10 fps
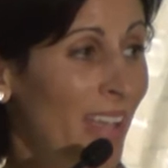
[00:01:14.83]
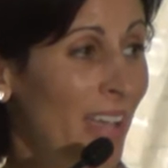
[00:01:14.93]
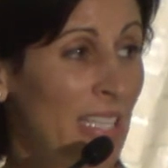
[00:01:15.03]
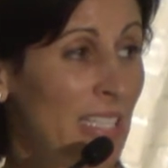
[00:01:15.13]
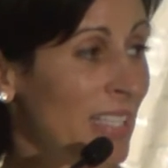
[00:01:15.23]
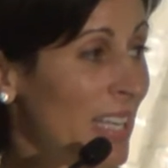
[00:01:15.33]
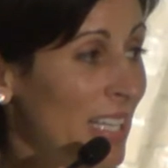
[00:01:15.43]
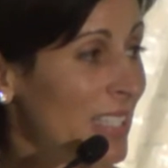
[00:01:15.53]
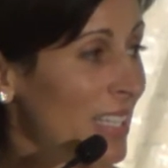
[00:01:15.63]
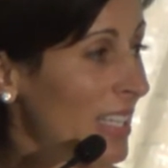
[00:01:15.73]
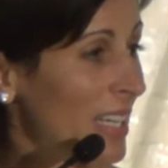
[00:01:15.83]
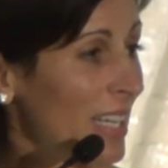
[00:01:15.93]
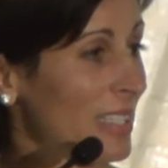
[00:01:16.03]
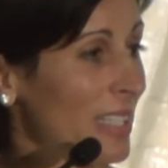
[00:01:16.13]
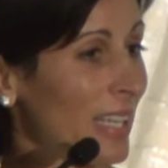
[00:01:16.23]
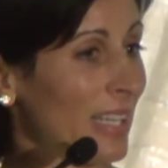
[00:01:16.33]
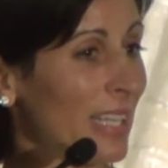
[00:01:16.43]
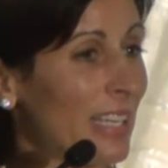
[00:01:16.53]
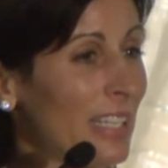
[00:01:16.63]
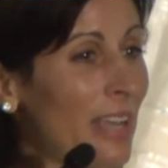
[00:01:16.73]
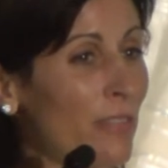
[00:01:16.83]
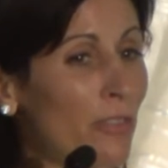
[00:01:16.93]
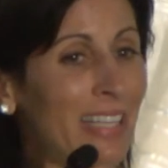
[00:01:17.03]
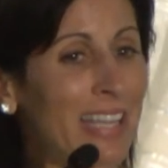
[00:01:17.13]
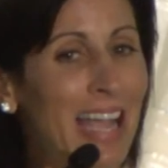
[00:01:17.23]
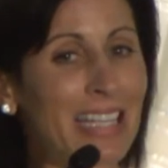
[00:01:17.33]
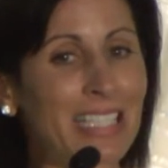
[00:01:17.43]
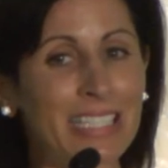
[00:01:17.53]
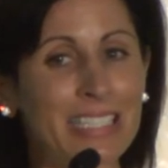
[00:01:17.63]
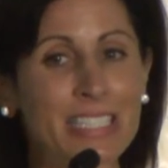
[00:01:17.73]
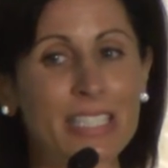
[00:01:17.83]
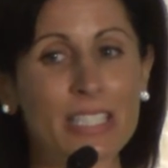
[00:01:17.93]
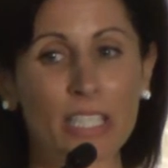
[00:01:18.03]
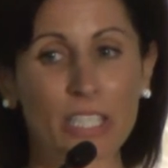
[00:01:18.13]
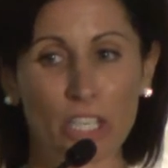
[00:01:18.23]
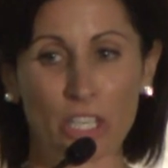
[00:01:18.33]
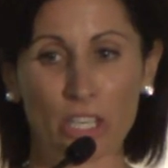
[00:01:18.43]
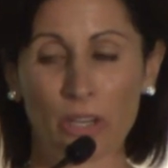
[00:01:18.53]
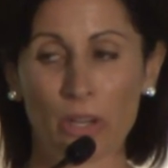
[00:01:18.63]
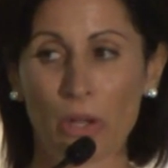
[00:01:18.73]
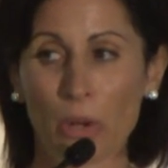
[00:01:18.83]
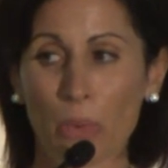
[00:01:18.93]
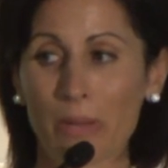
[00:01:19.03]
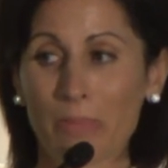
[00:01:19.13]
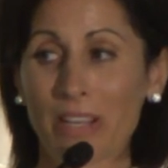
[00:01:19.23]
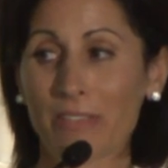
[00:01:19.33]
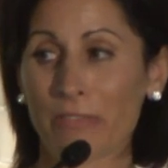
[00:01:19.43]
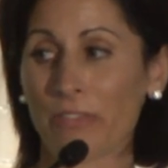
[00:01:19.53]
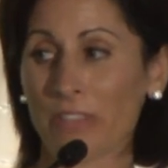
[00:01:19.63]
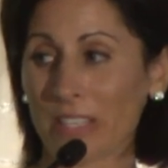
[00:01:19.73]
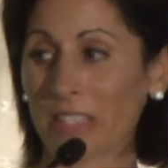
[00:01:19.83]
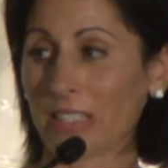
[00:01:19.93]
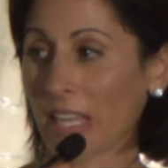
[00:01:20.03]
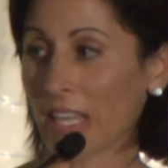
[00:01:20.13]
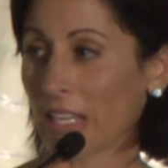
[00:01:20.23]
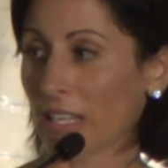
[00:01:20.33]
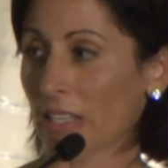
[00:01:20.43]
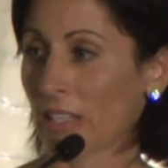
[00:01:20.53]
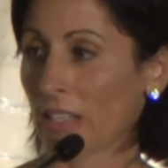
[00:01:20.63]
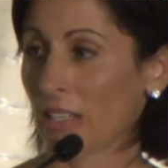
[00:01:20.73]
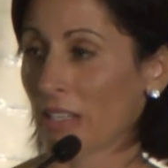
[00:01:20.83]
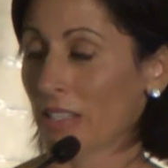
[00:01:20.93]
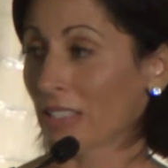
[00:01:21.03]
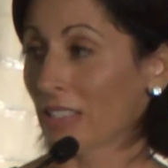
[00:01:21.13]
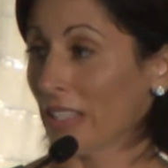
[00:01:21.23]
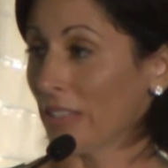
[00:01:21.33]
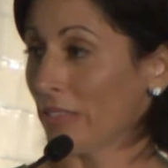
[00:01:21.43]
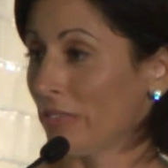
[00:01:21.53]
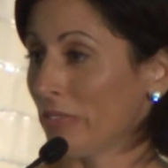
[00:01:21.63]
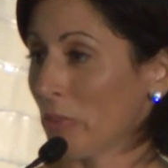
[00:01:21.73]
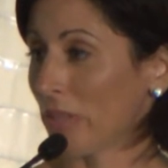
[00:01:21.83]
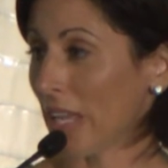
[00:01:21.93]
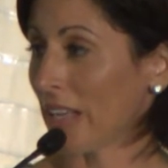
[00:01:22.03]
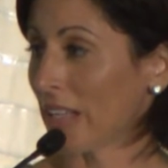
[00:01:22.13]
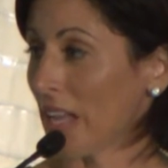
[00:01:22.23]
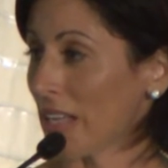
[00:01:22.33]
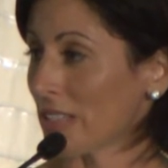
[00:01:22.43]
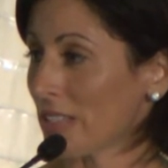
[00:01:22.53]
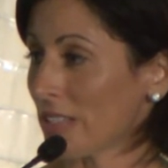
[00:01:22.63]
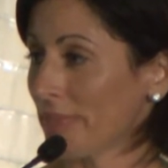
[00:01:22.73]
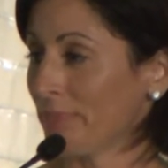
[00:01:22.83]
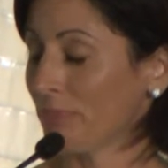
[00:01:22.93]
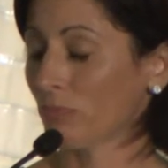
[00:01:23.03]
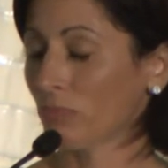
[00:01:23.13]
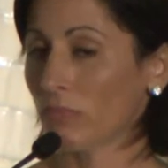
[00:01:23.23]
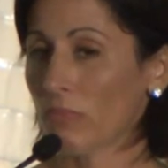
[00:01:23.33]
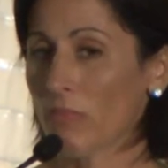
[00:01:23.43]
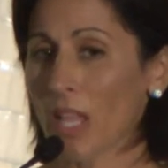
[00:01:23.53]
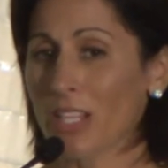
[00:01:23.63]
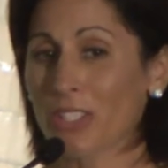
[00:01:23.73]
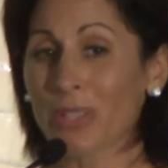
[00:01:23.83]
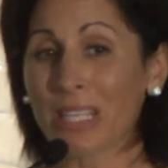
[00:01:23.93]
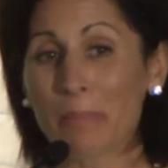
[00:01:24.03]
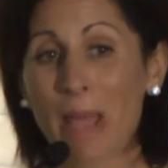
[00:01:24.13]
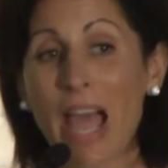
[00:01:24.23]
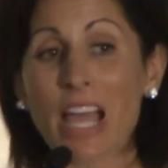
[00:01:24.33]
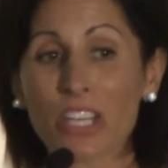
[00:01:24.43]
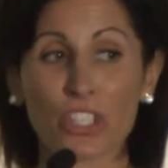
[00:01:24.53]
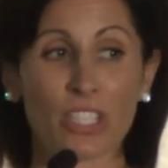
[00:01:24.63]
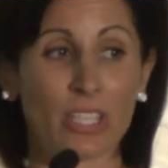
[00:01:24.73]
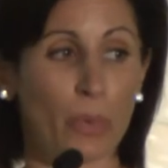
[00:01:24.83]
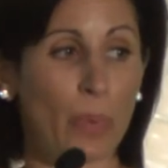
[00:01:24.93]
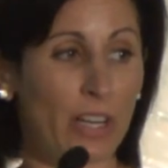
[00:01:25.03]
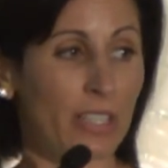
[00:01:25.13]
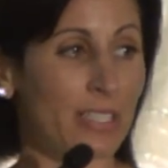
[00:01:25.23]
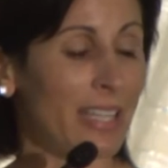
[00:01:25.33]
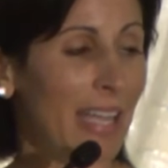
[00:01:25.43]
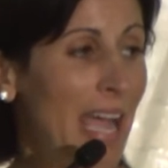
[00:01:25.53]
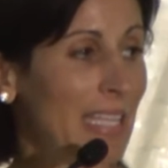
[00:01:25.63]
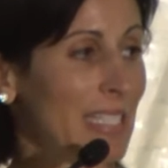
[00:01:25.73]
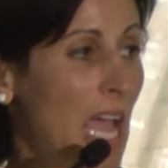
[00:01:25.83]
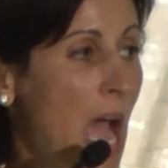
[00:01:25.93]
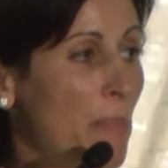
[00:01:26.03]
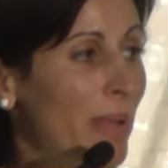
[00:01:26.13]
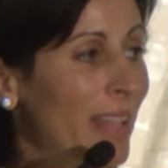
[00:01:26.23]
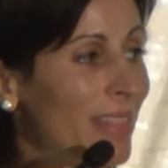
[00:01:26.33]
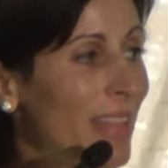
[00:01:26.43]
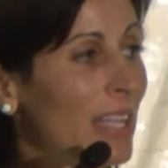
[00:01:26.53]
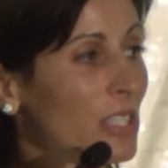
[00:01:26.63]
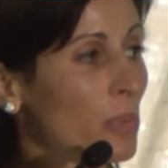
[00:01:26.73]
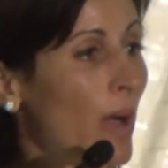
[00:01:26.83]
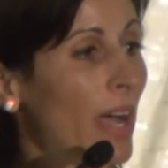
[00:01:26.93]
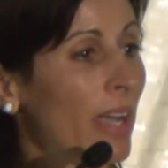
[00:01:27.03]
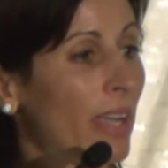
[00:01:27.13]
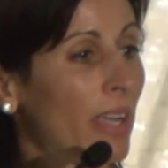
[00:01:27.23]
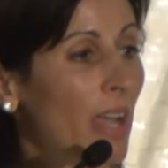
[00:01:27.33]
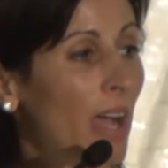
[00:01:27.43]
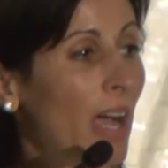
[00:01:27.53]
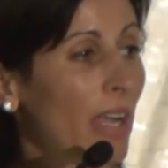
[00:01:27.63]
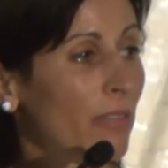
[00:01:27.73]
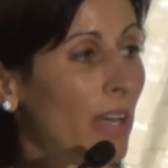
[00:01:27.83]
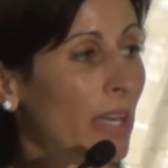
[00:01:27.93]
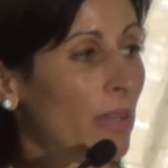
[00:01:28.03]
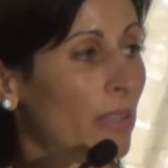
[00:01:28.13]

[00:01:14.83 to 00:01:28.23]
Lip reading: And they did the next thing and the next thing, and they never really had to consider what it might feel like to live with ALS. And so the compassionate awareness thing has to happen, and that's why I write